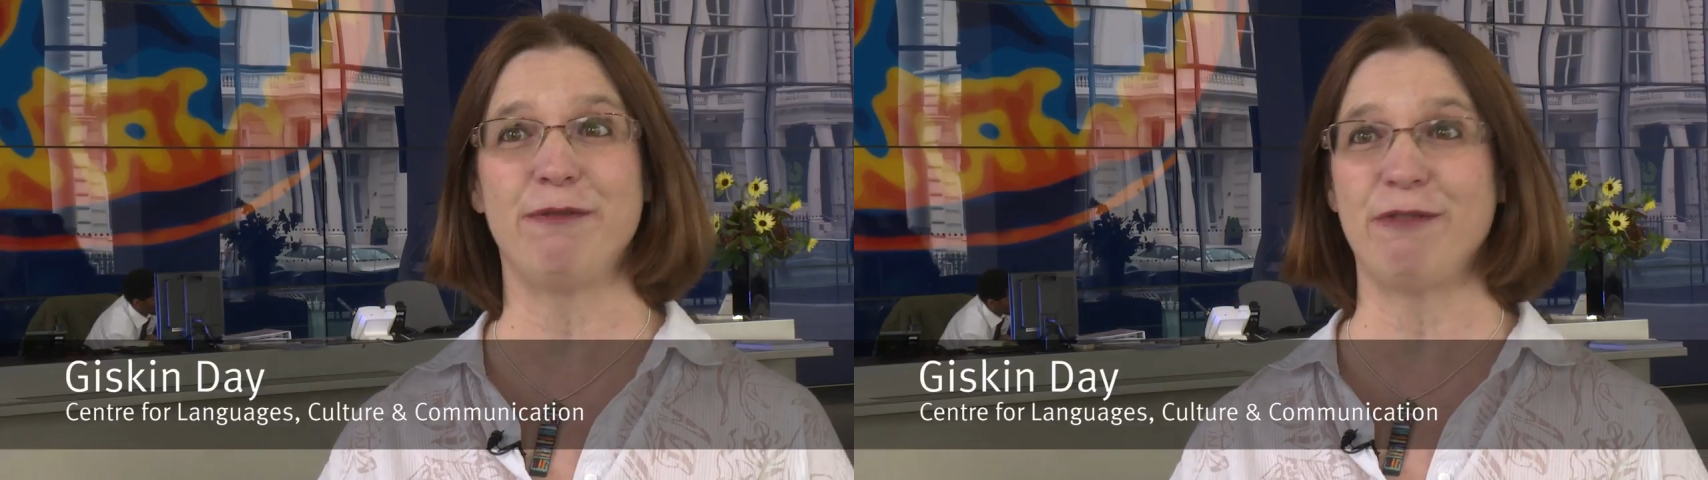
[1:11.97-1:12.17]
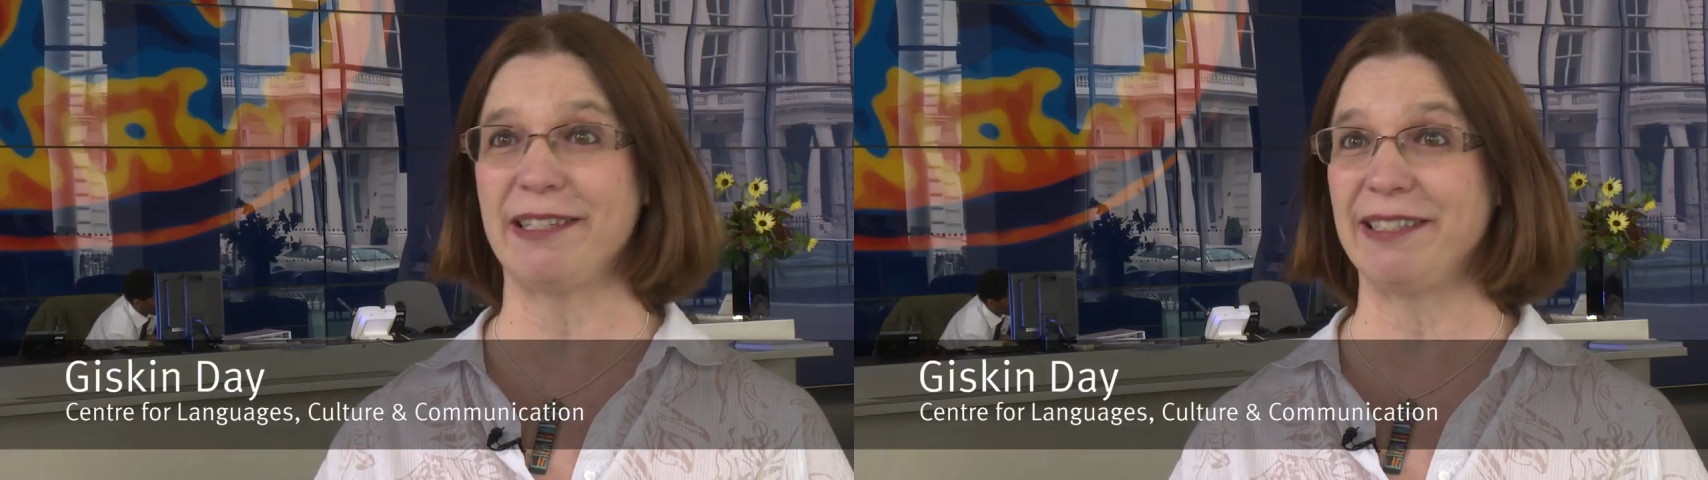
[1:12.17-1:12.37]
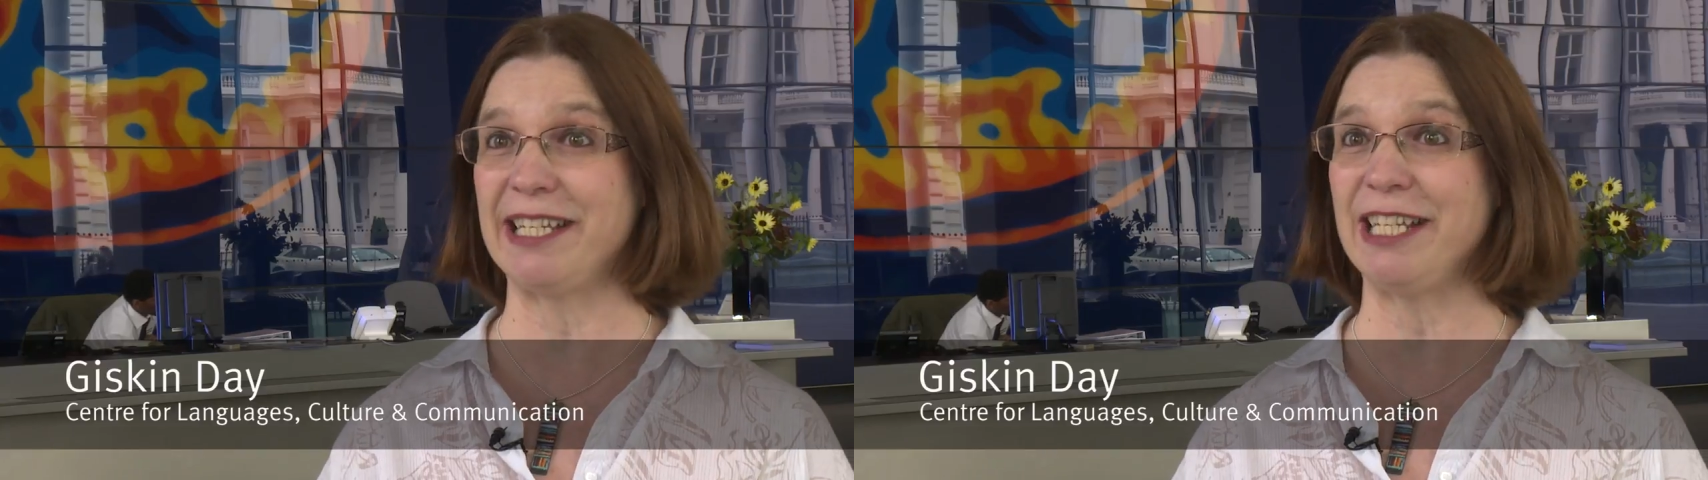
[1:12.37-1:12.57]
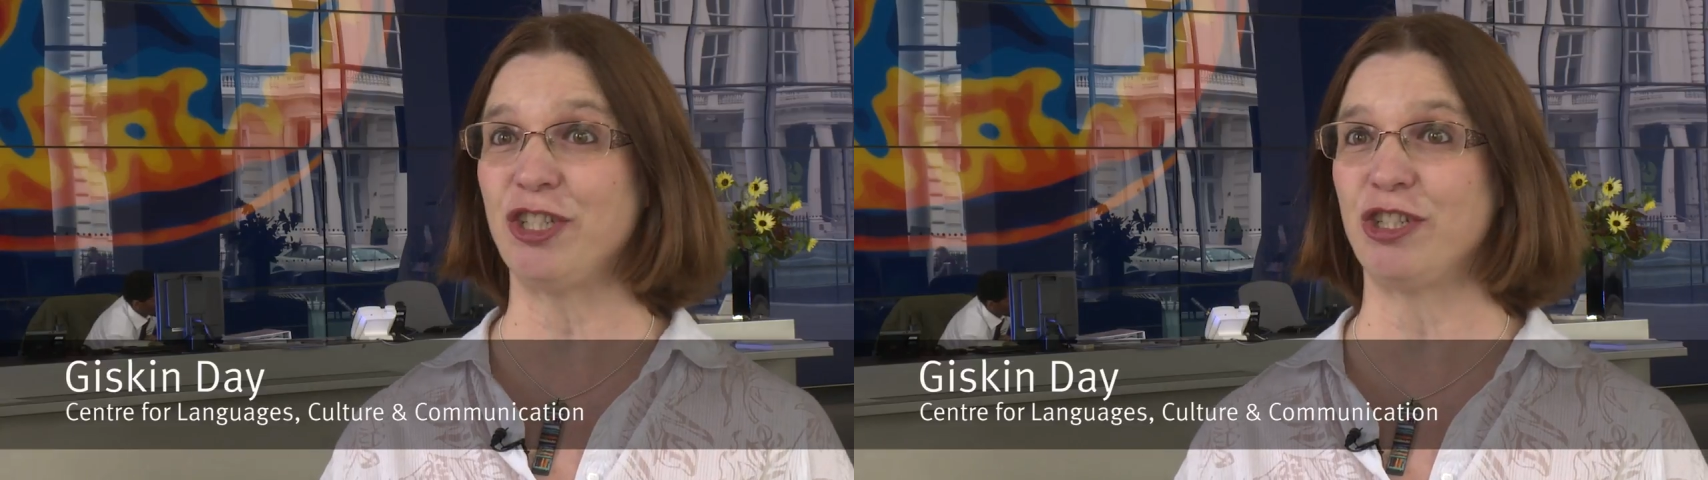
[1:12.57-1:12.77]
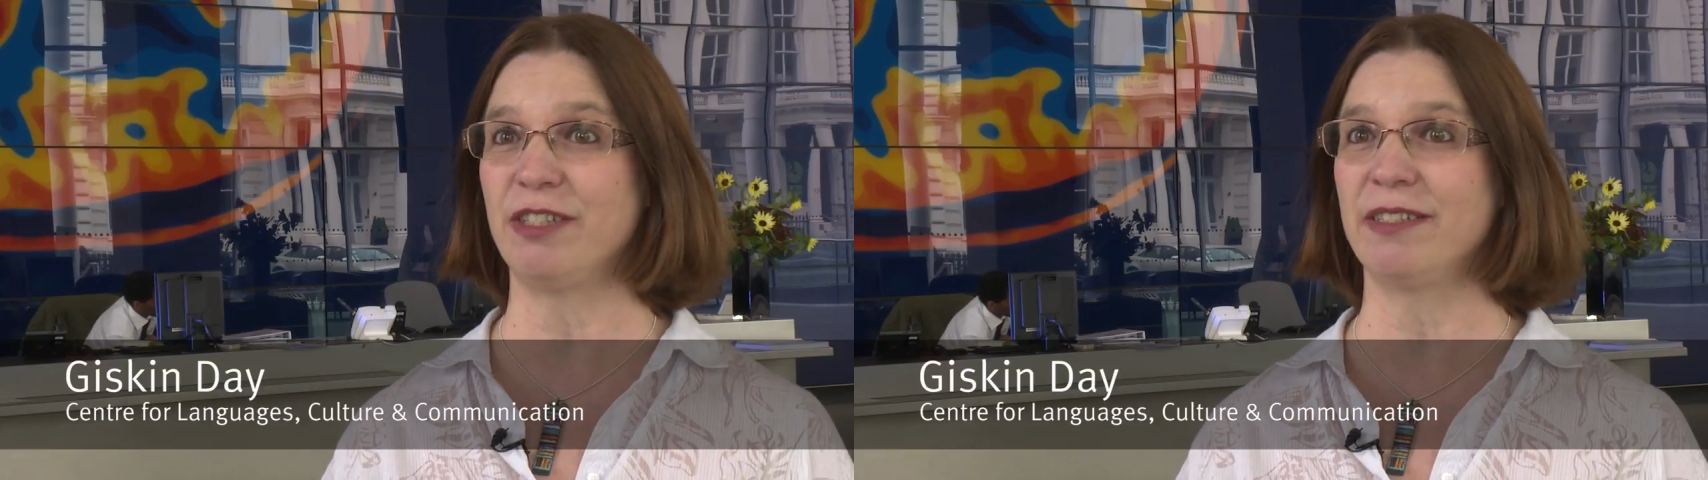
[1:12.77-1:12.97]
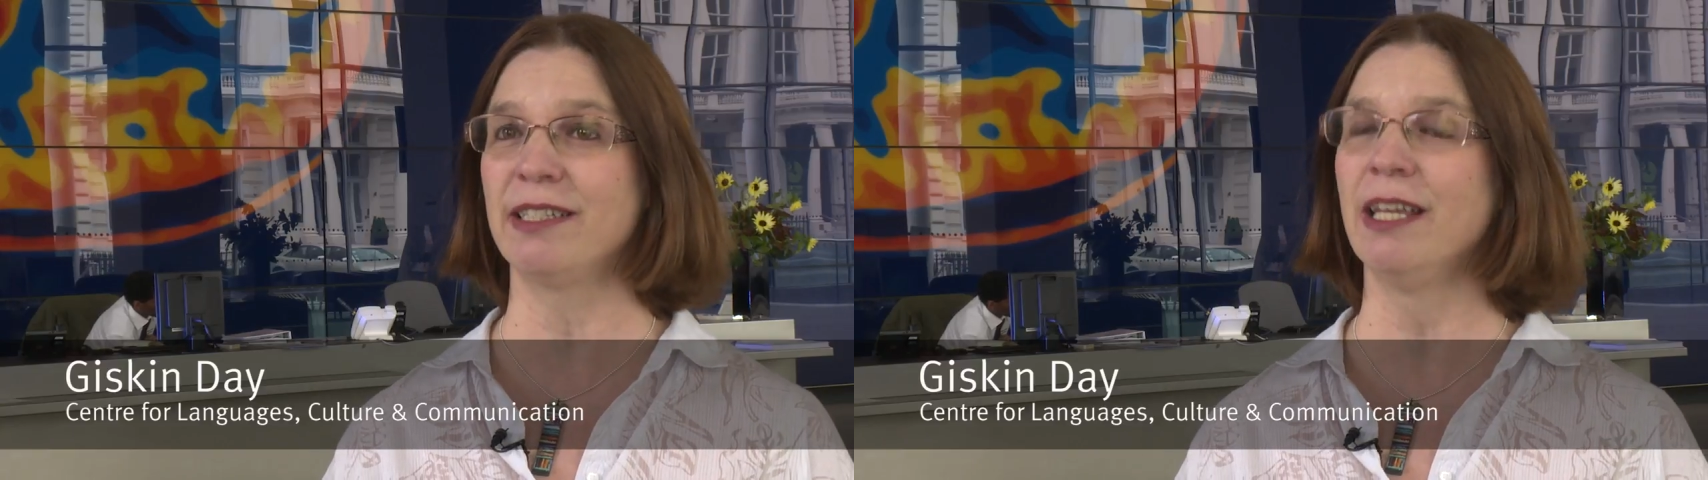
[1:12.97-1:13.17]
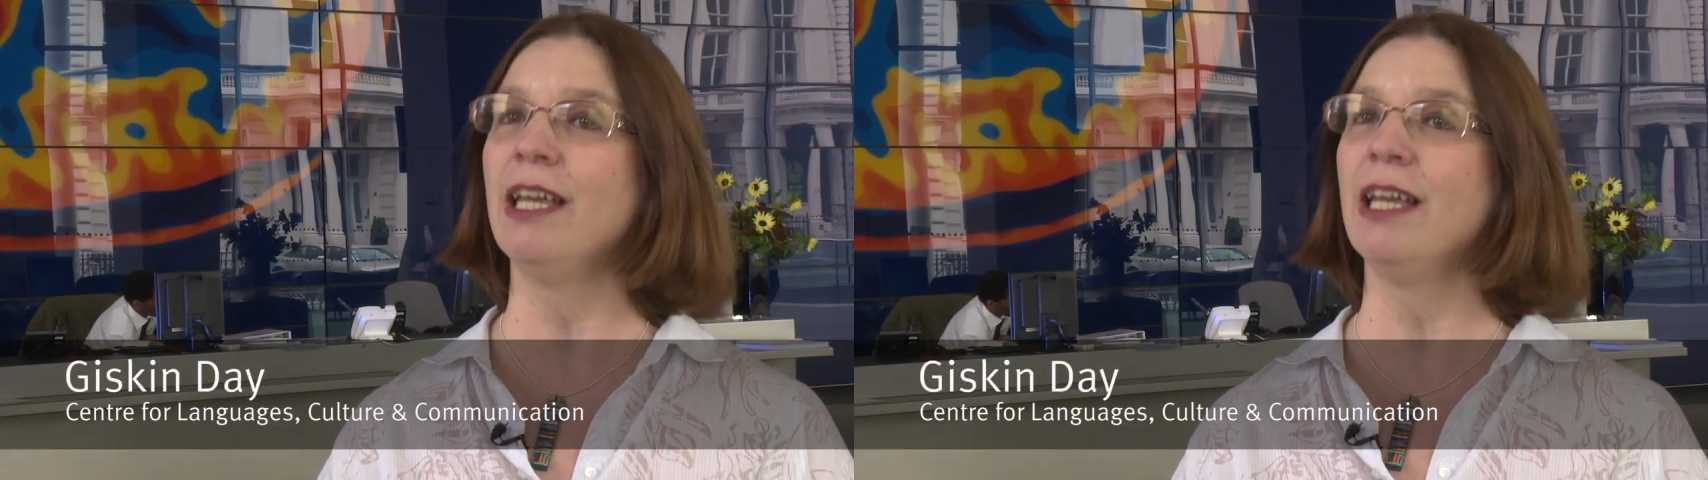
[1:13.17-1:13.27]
for us teachers